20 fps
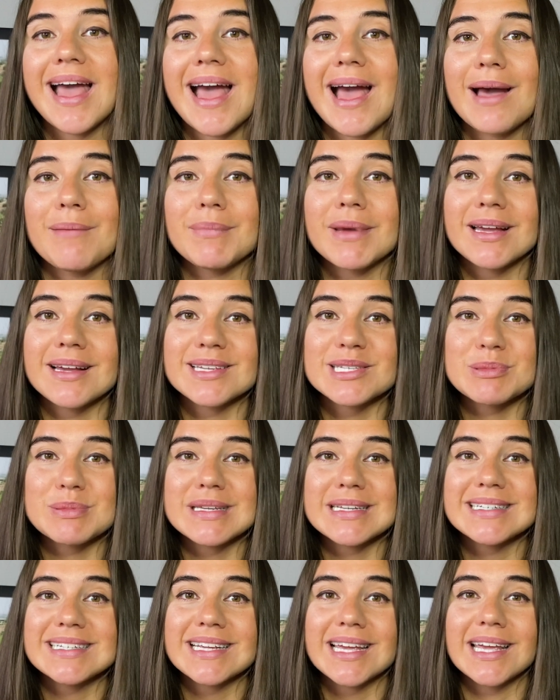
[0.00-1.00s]
And my
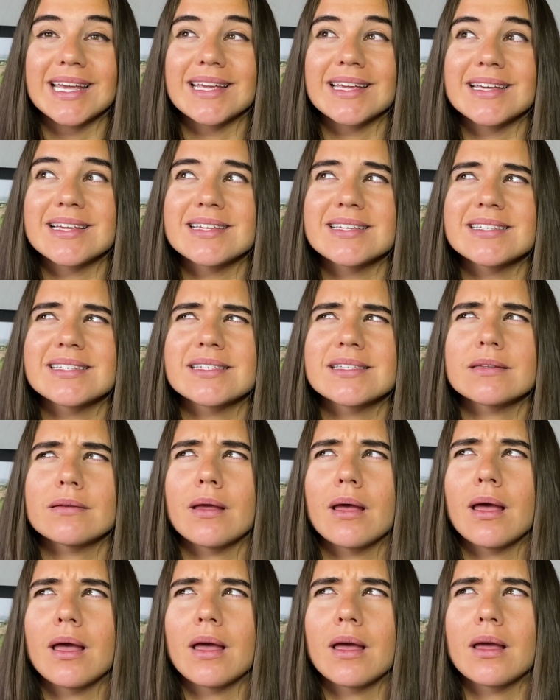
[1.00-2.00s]
husband
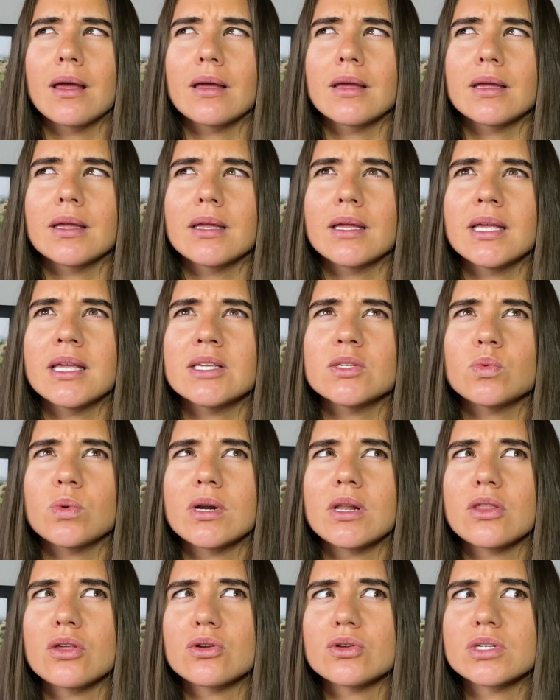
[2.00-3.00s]
he's one
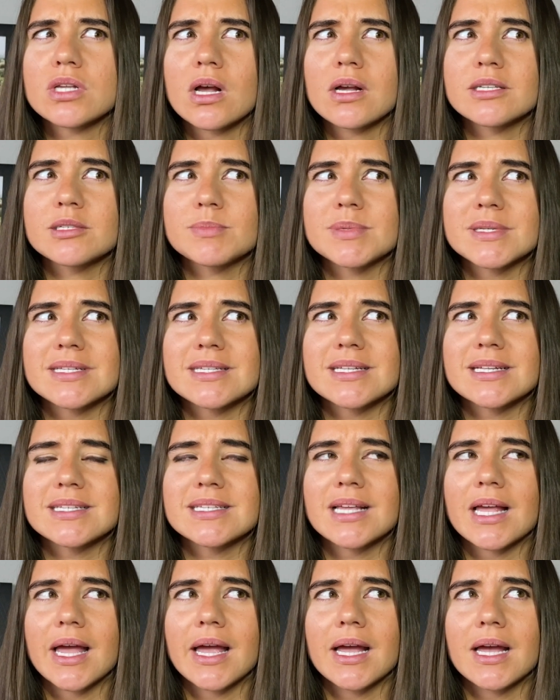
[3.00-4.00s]
of those husbands that's
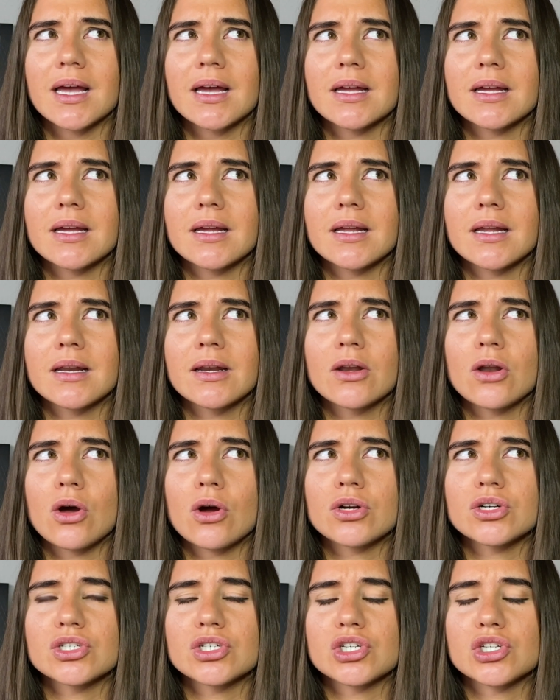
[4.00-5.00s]
like
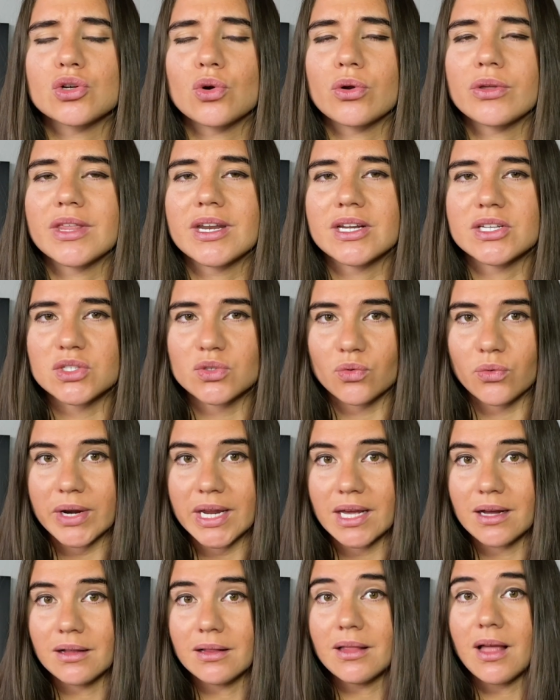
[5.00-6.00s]
not sure that it's
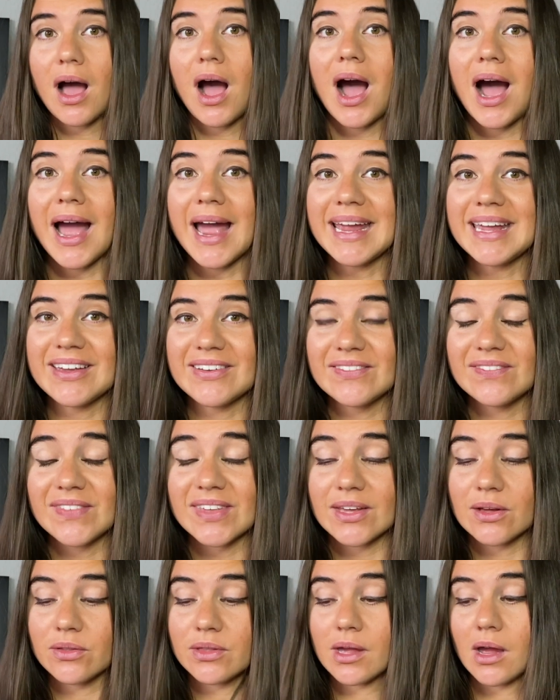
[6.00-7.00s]
real. I can
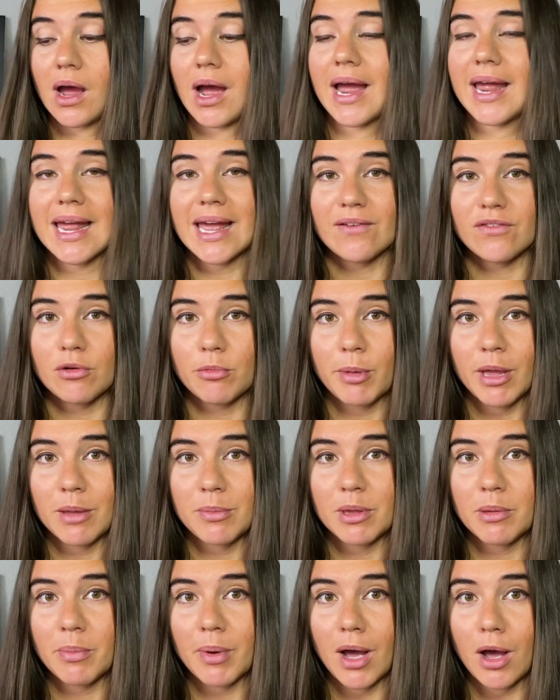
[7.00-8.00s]
feel that I have a
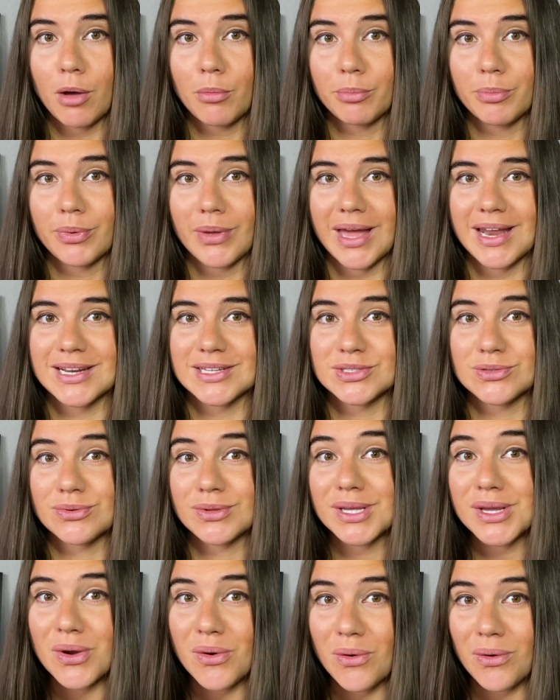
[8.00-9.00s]
baby bump and it's
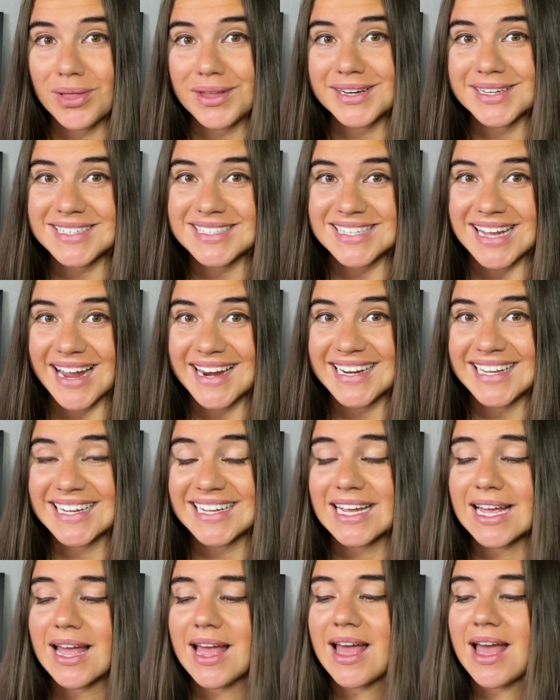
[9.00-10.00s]
really cool and exciting.